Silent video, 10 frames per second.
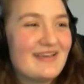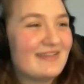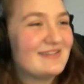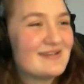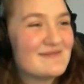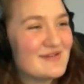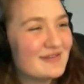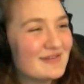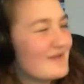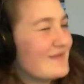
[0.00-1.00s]
stood up for
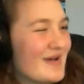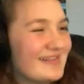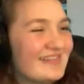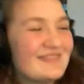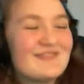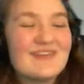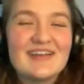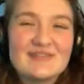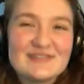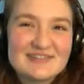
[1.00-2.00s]
yourself once. But
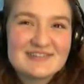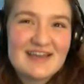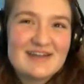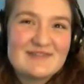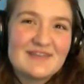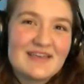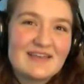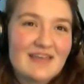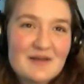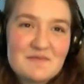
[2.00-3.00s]
it was just kind of like
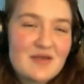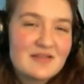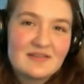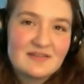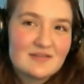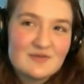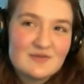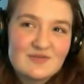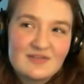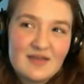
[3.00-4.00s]
it's kind of pointless because you
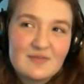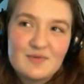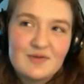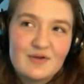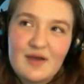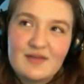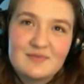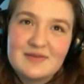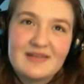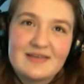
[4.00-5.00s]
just slept with her
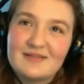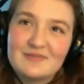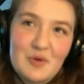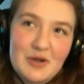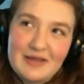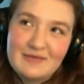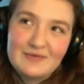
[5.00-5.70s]
husband like this morning.